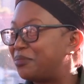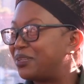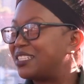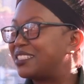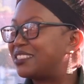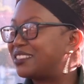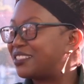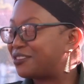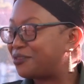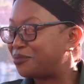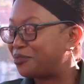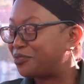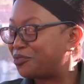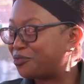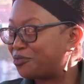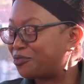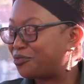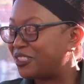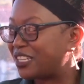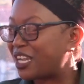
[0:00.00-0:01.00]
bless us with
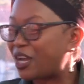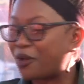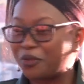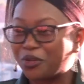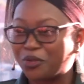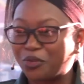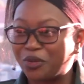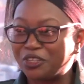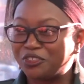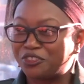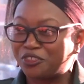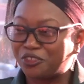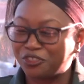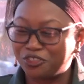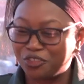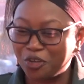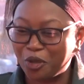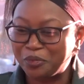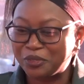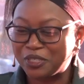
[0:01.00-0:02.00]
children? Are we going to
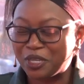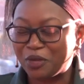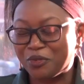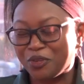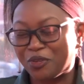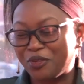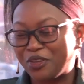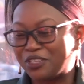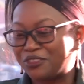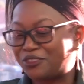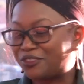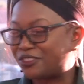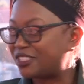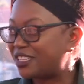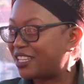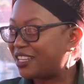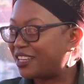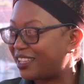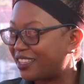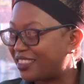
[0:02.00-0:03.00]
adopt? Are we going to
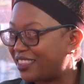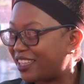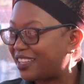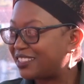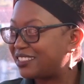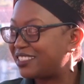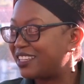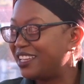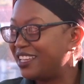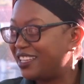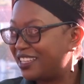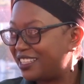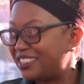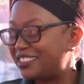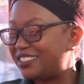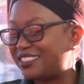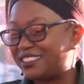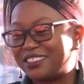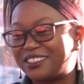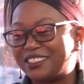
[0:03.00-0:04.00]
stay like that?
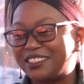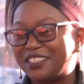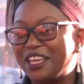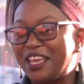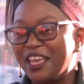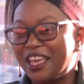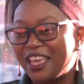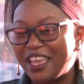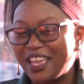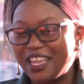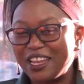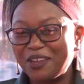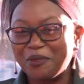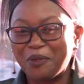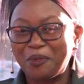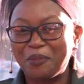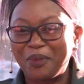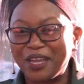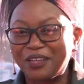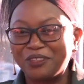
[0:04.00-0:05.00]
etc.
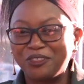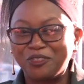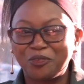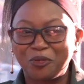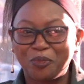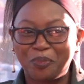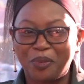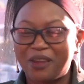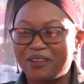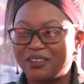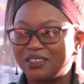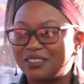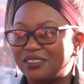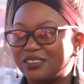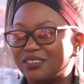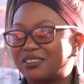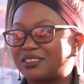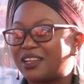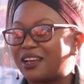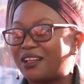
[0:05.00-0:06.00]
Anyway, back to your
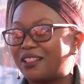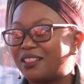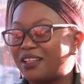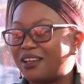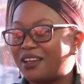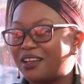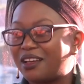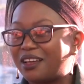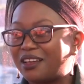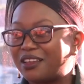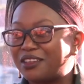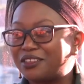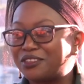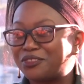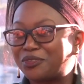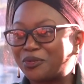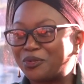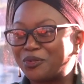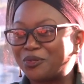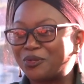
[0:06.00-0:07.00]
parenting style.
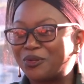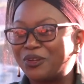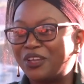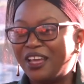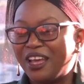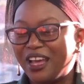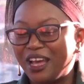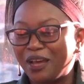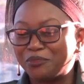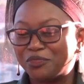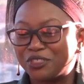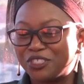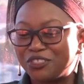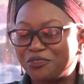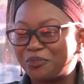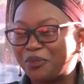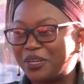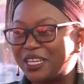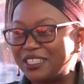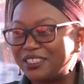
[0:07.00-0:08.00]
So I'm just
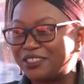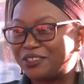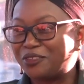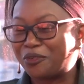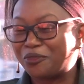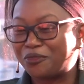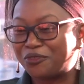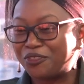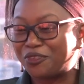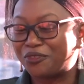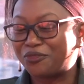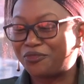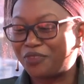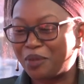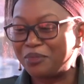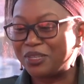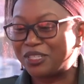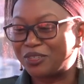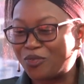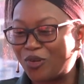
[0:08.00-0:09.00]
reminded of the
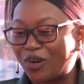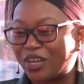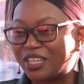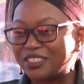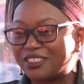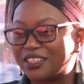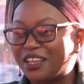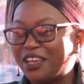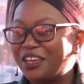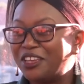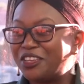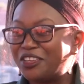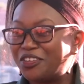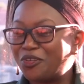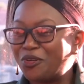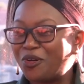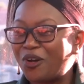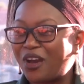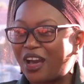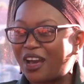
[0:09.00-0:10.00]
family guans. You
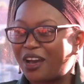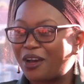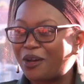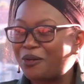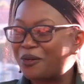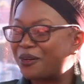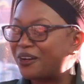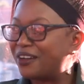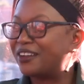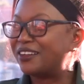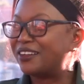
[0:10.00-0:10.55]
know how,